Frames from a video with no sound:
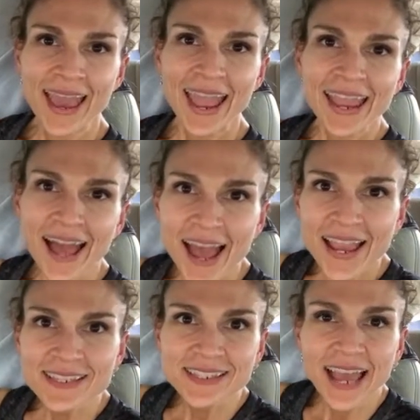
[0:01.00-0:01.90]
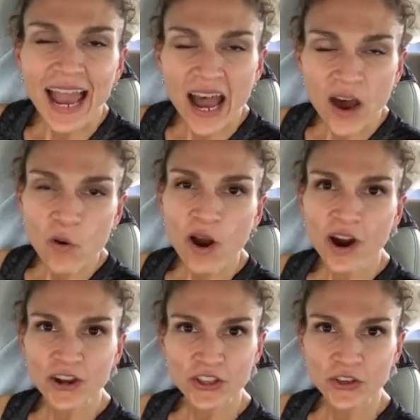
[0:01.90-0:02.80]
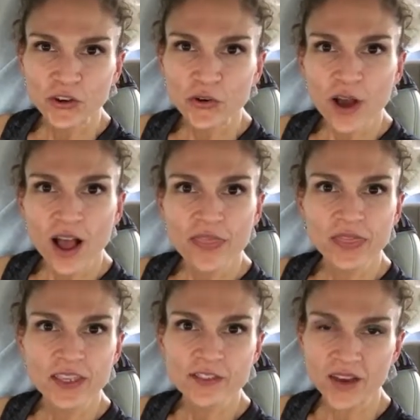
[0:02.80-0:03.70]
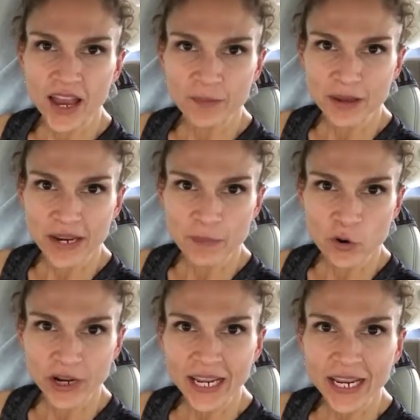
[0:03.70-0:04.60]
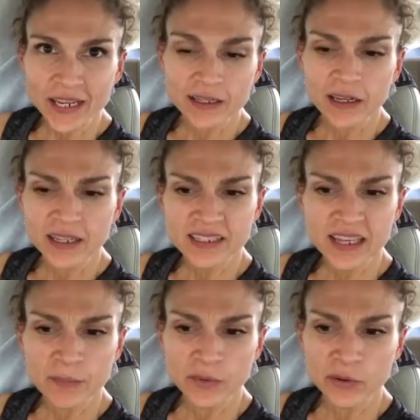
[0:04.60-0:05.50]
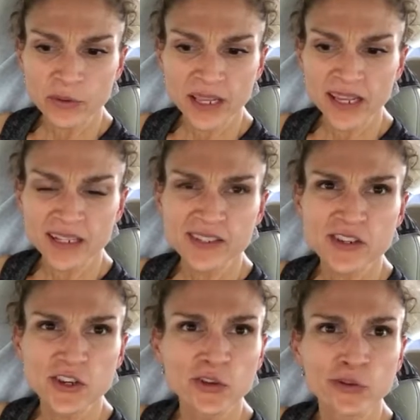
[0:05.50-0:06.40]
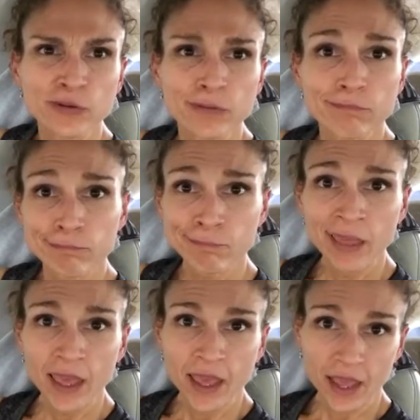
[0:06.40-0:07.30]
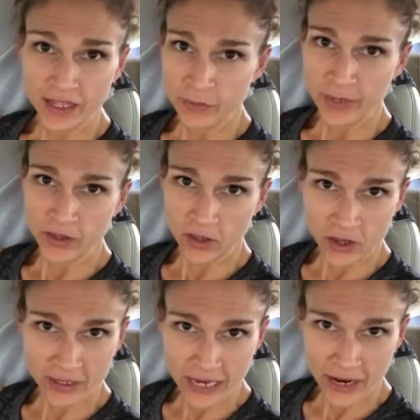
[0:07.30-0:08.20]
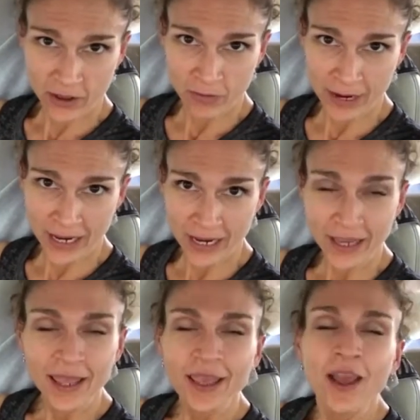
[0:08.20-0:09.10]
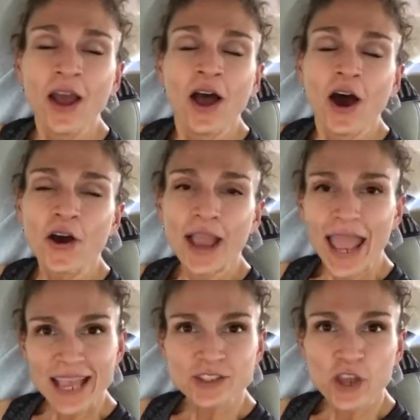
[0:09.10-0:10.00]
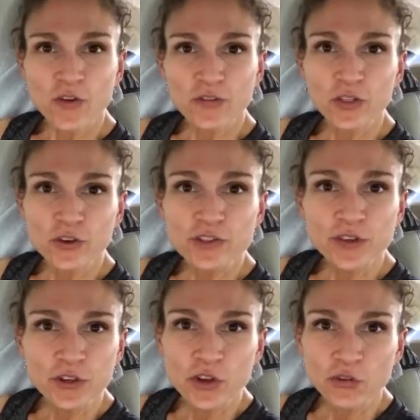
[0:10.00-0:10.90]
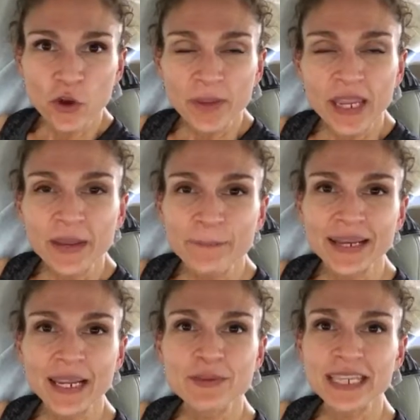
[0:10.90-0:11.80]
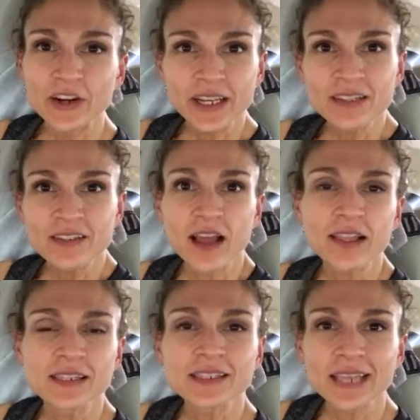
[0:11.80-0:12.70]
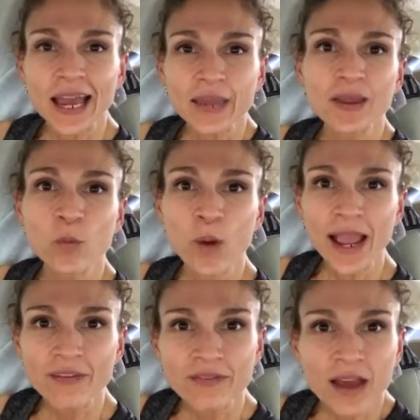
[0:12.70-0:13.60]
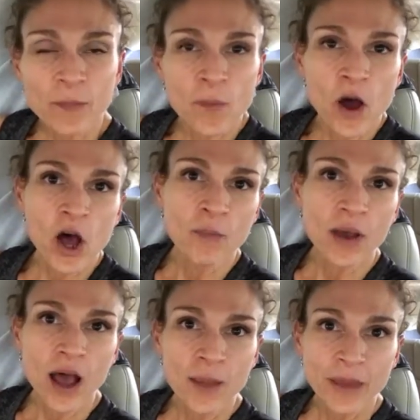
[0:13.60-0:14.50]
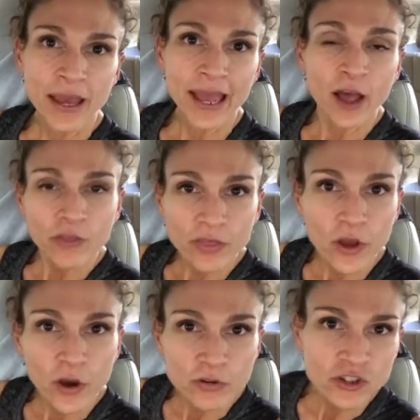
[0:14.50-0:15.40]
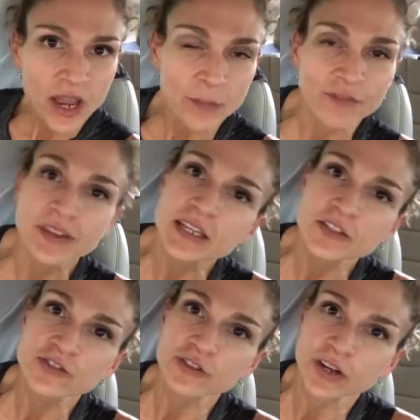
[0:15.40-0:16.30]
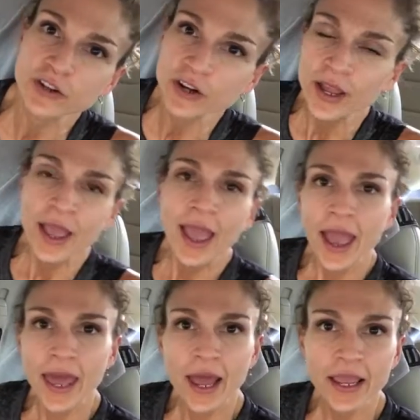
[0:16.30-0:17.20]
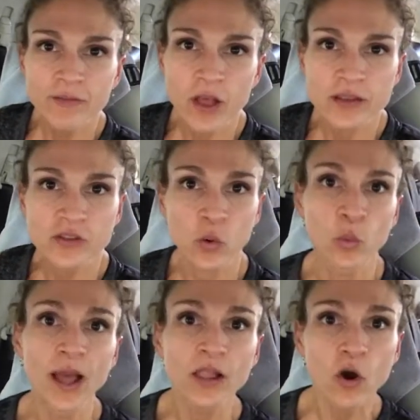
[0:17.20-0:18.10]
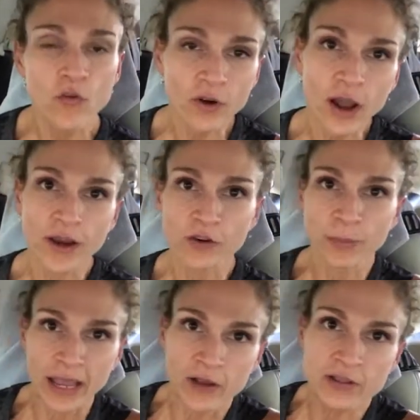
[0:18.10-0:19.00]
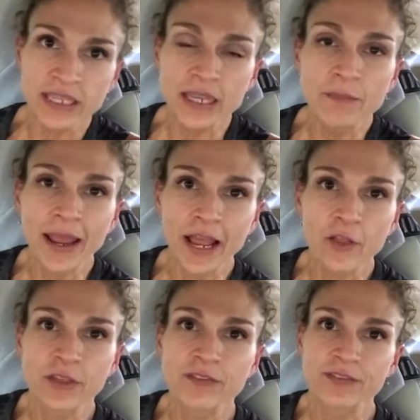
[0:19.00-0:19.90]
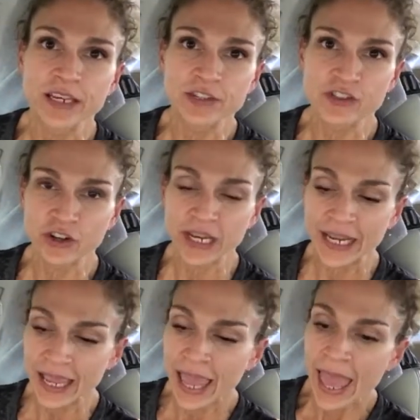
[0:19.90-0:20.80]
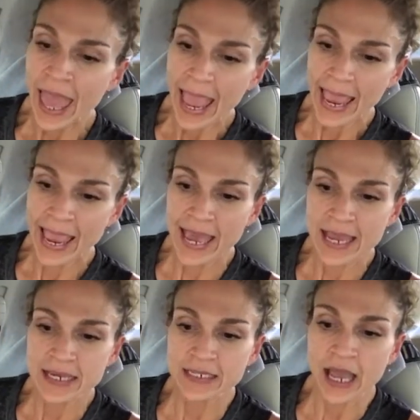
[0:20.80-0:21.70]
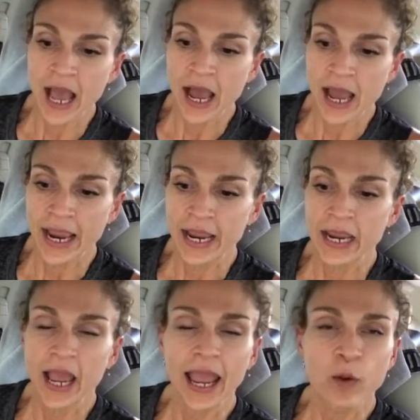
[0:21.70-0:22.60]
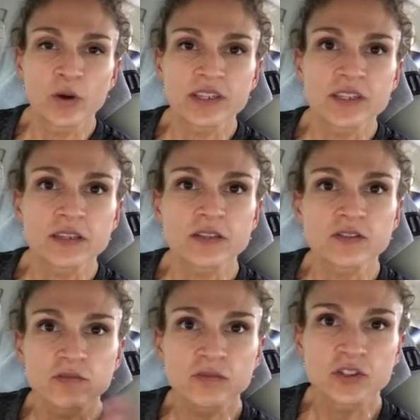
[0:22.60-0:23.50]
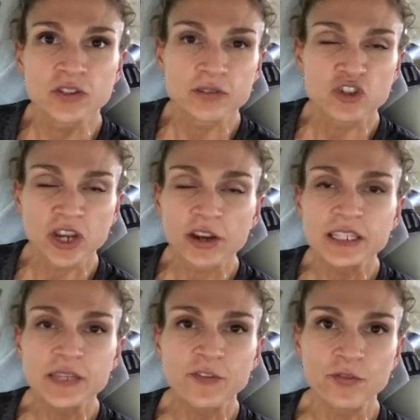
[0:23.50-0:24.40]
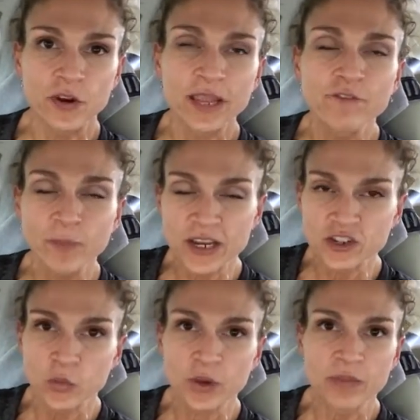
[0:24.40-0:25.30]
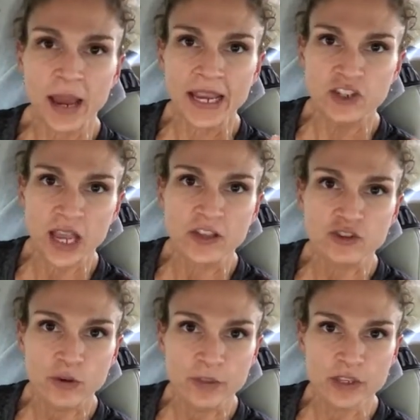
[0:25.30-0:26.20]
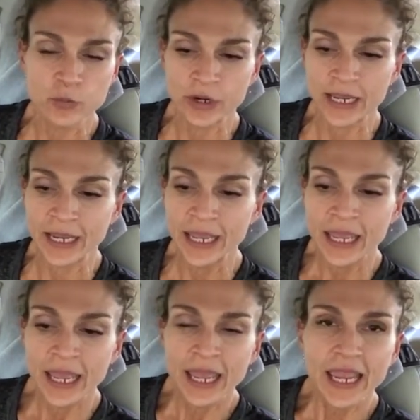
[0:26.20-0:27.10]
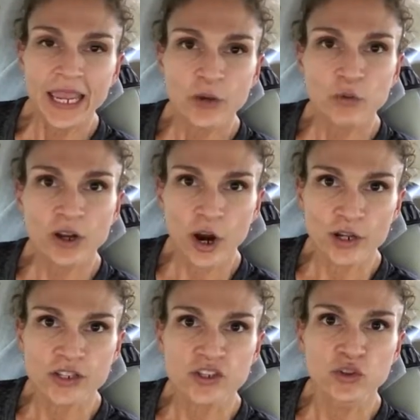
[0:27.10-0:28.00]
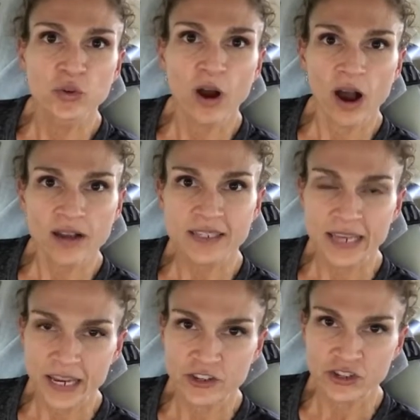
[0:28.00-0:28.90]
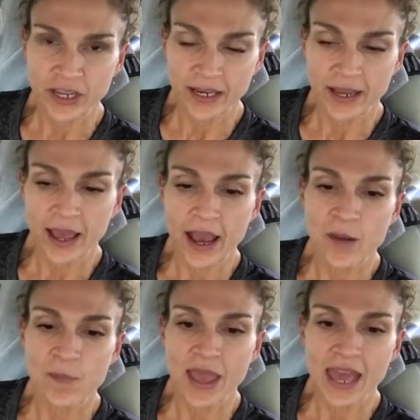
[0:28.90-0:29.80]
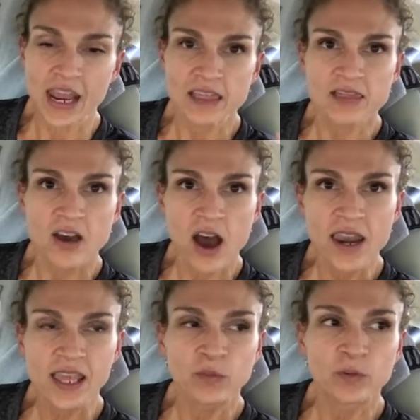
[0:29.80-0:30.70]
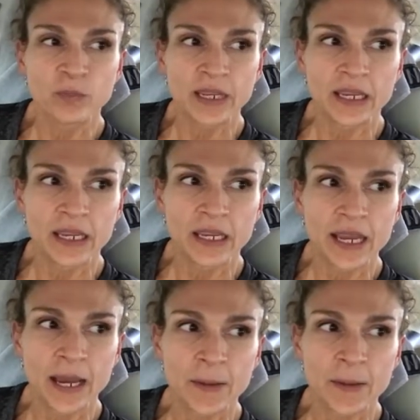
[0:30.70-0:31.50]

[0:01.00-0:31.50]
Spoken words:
Hey guys, how are you on this fine Monday morning? It's not morning, it's noon. It's been a long day already. Okay, so for those of you who don't know me, my name is Erin Gonzales. I am a wife, I'm a mom, I'm a health coach, I'm a fitness instructor, and I have lost well over 100 pounds in my health and fitness journey. And I was sharing some information with my challenge group this morning in regards to oxidation. And I thought it would be,